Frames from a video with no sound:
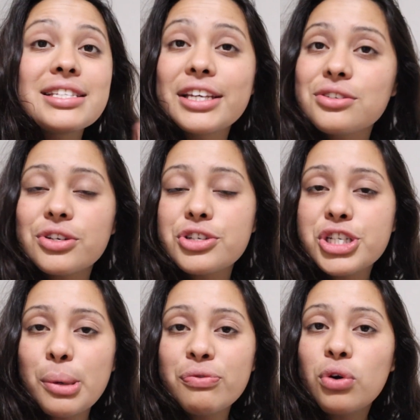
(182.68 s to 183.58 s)
this
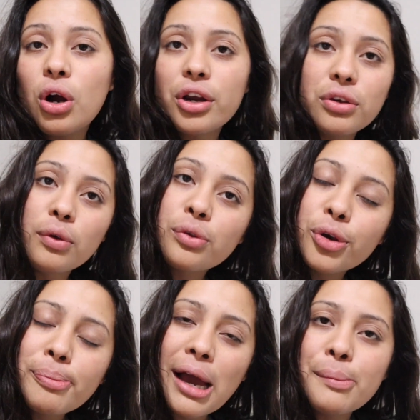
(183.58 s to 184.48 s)
internship for our youth
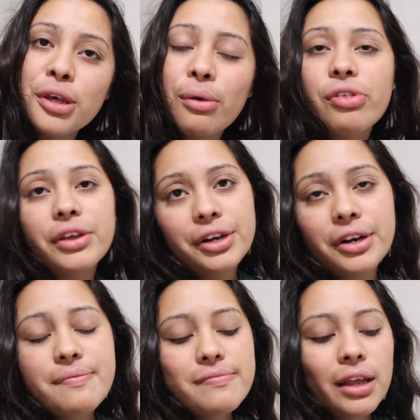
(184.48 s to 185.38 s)
group. I'm a youth
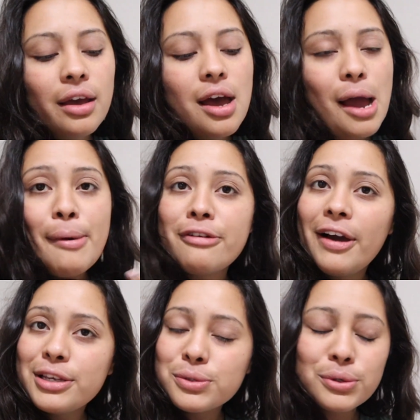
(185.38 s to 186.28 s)
leader. I'm out of
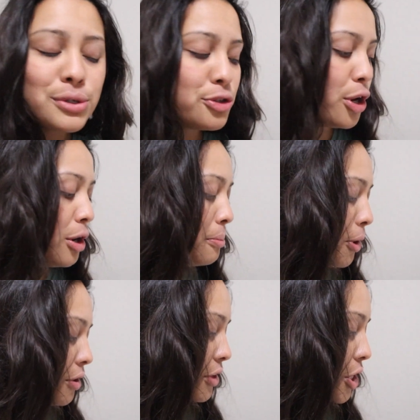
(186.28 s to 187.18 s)
high school, so I'm
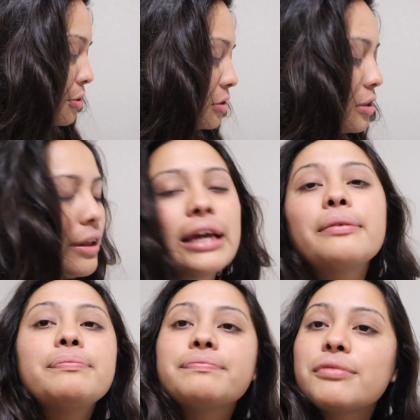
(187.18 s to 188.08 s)
part of the youth like.
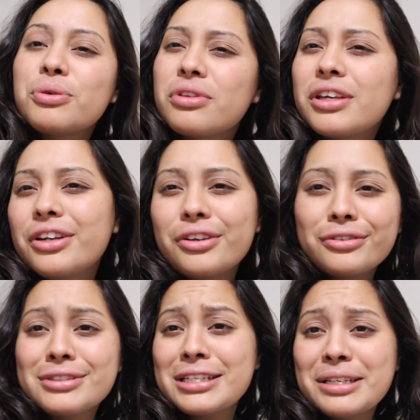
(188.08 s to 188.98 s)
youth leader
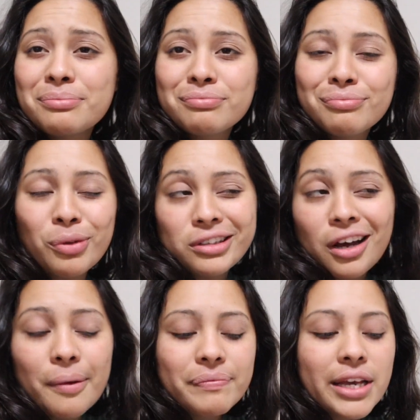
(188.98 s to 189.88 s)
team,
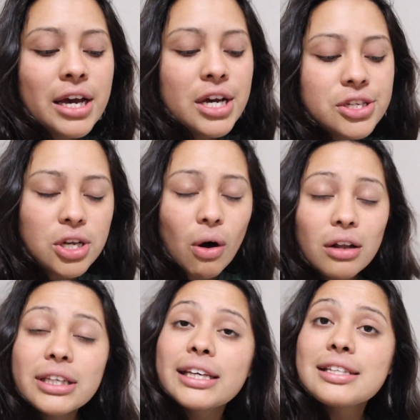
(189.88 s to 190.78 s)
whatnot. So
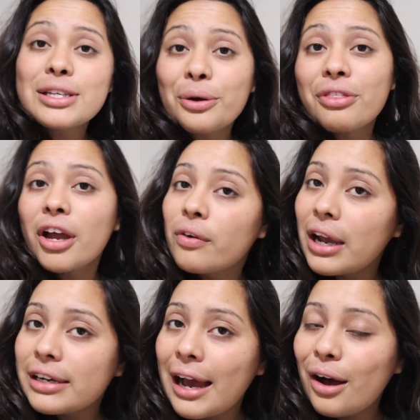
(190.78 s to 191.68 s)
all the kids that are there
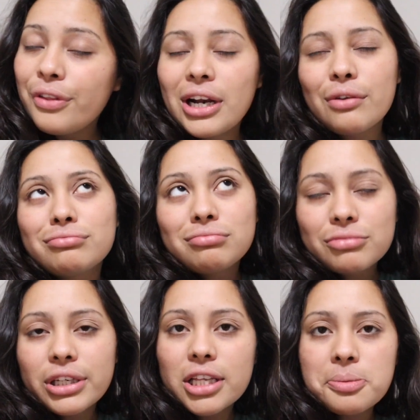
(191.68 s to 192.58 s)
right now, they're not
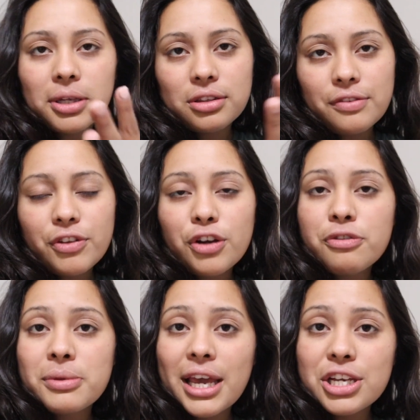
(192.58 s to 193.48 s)
kids, but like they're
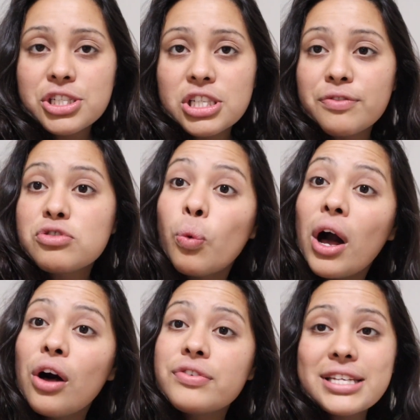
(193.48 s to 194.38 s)
from the ages of
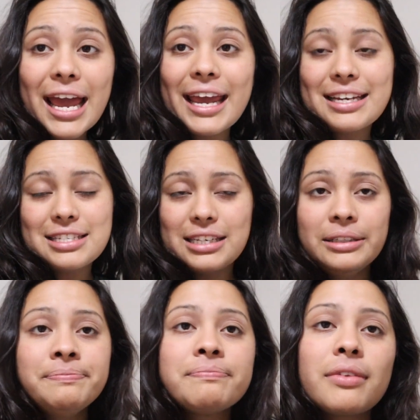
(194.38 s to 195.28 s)
twelve to
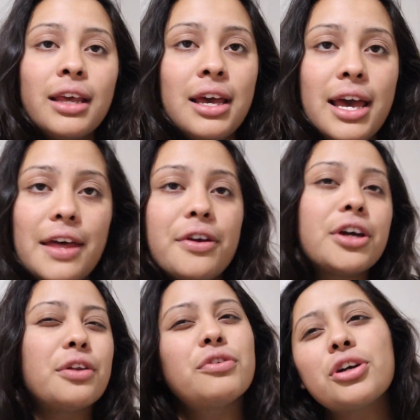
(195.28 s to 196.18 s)
eighteen, and they're
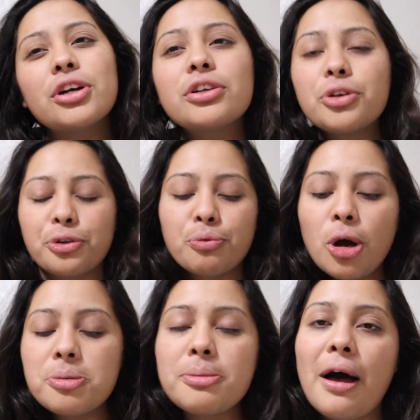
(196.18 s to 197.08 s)
gonna learn, learn the
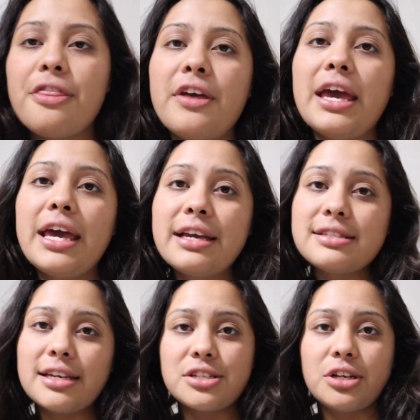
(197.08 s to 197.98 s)
ropes about
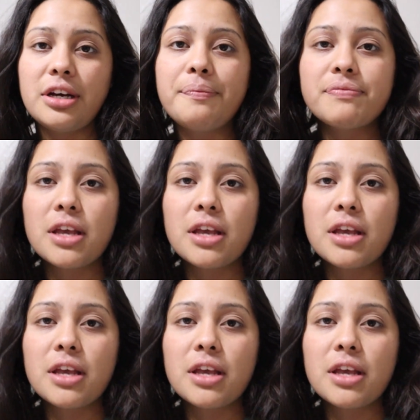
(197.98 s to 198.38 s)
things, get to,